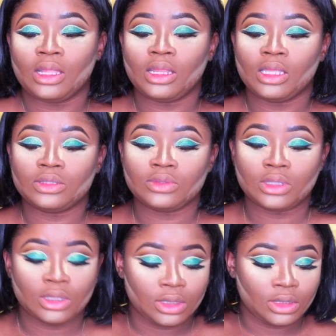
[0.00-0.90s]
As
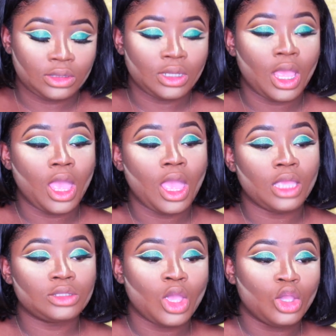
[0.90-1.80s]
we get
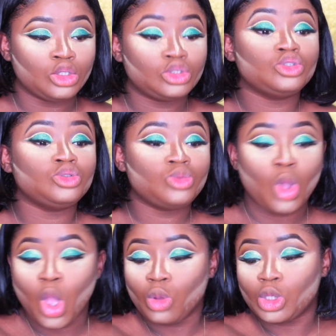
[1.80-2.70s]
lost, you
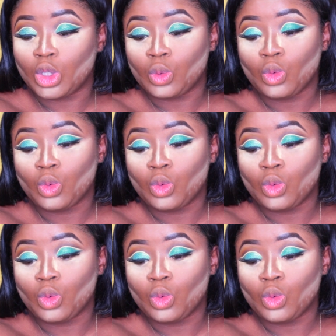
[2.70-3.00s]
won't be